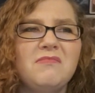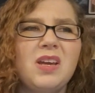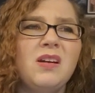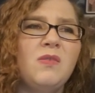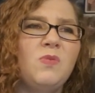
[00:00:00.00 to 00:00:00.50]

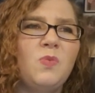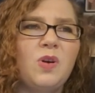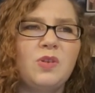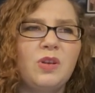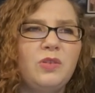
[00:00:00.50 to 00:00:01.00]
no, we
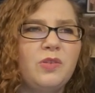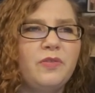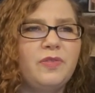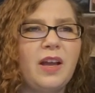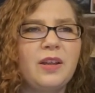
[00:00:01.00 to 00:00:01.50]
won't include
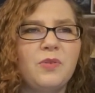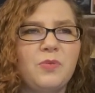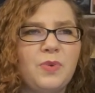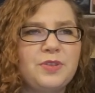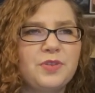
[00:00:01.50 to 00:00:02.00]
the flight or
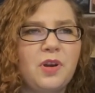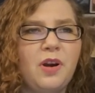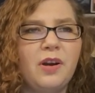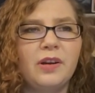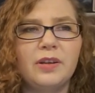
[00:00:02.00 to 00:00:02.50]
the rental
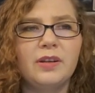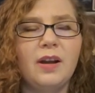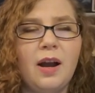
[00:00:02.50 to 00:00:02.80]
car,